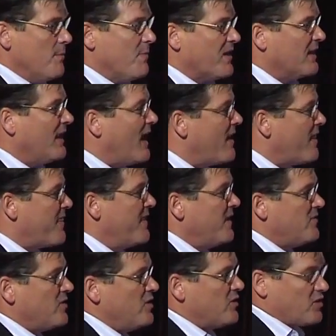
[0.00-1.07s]
But a lot of the
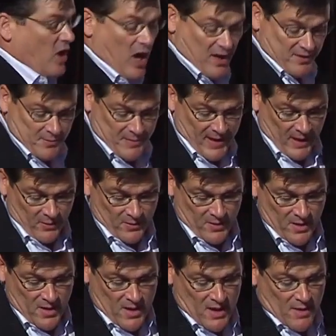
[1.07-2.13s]
things that you talked about,